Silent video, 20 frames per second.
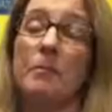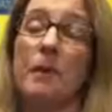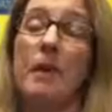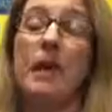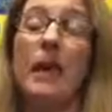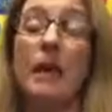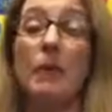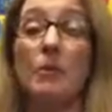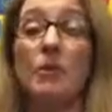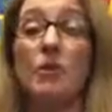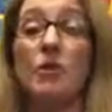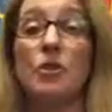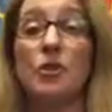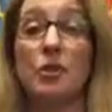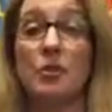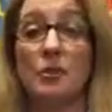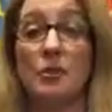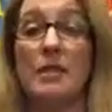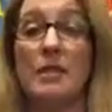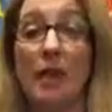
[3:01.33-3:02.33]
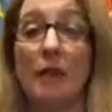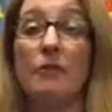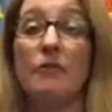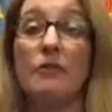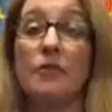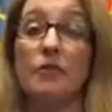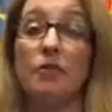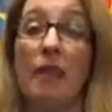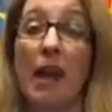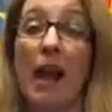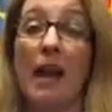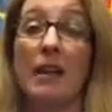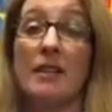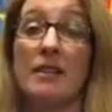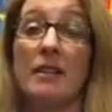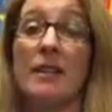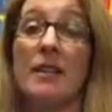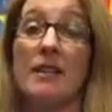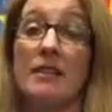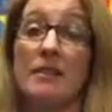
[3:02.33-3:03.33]
being able to
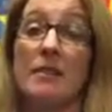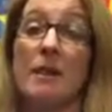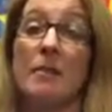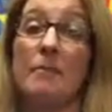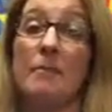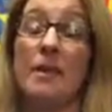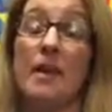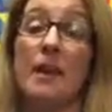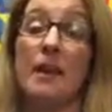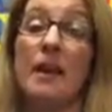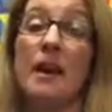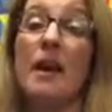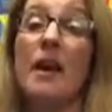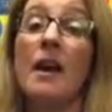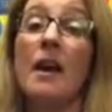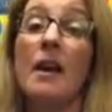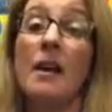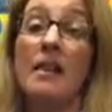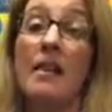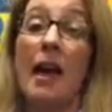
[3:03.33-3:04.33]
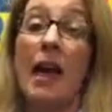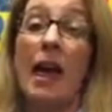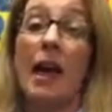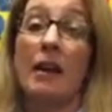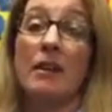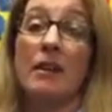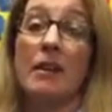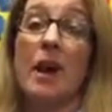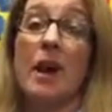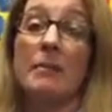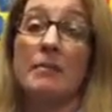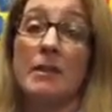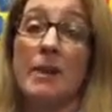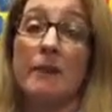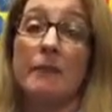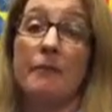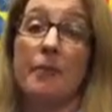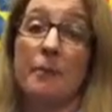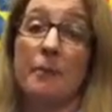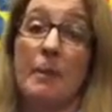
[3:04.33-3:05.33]
self-direct is something that comes
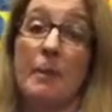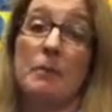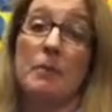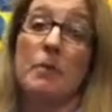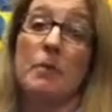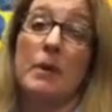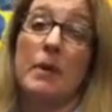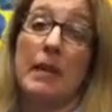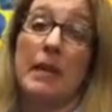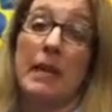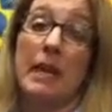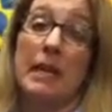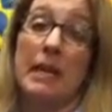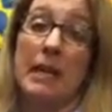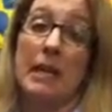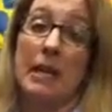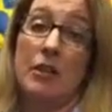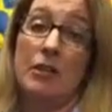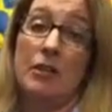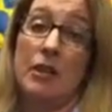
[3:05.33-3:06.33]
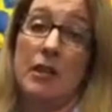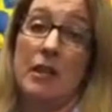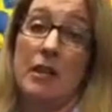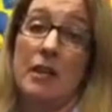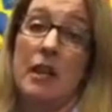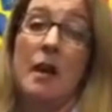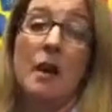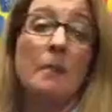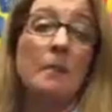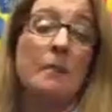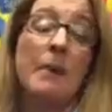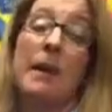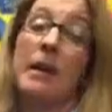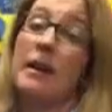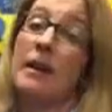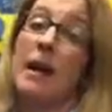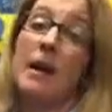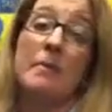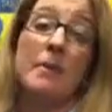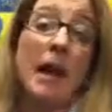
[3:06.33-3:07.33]
up for people with ADHD. But
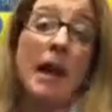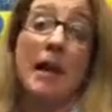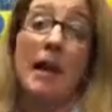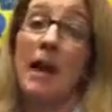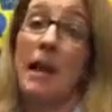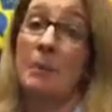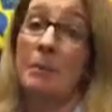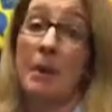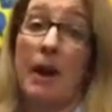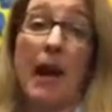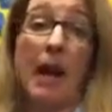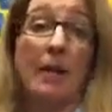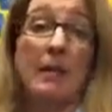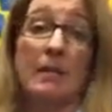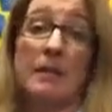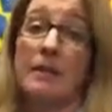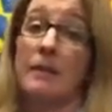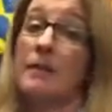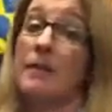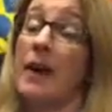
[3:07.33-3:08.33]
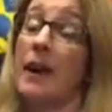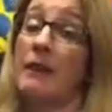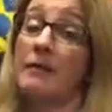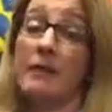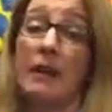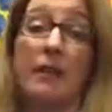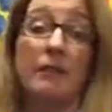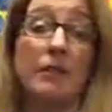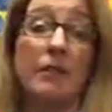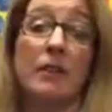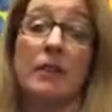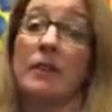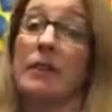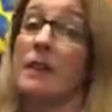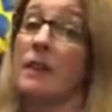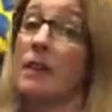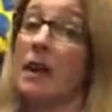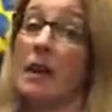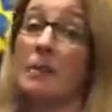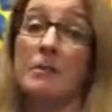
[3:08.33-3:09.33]
I'm not hyperactive. I've never
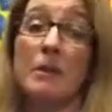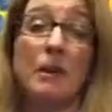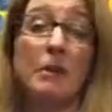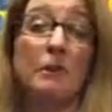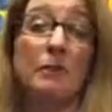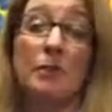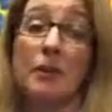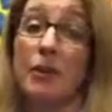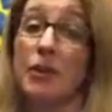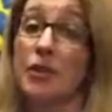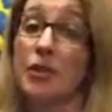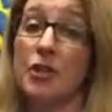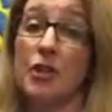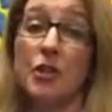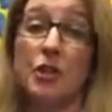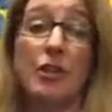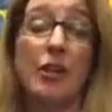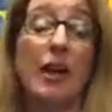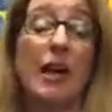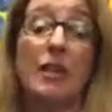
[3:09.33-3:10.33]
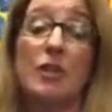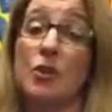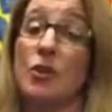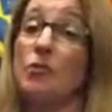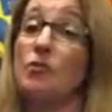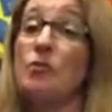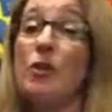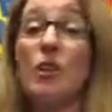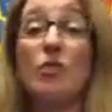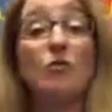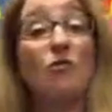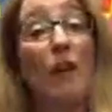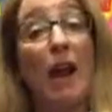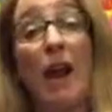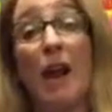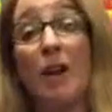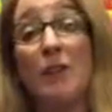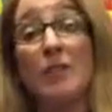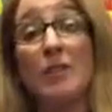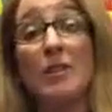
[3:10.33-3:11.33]
climbed on furniture. I don't run
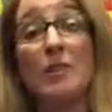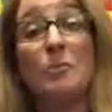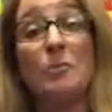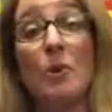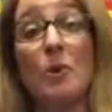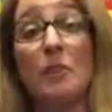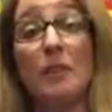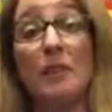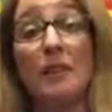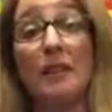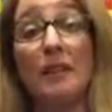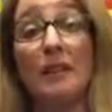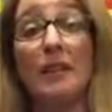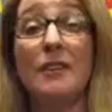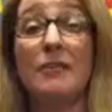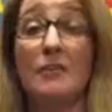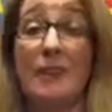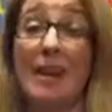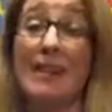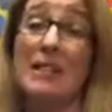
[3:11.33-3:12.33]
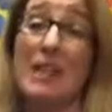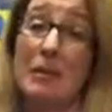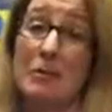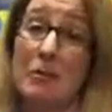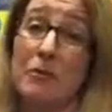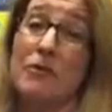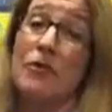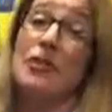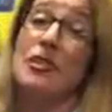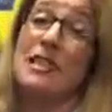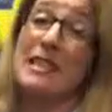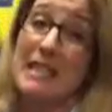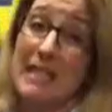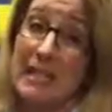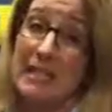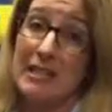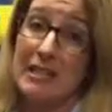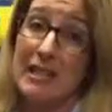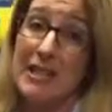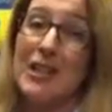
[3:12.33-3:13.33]
around inappropriately. In fact, I prefer to
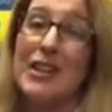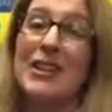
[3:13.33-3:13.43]
sit.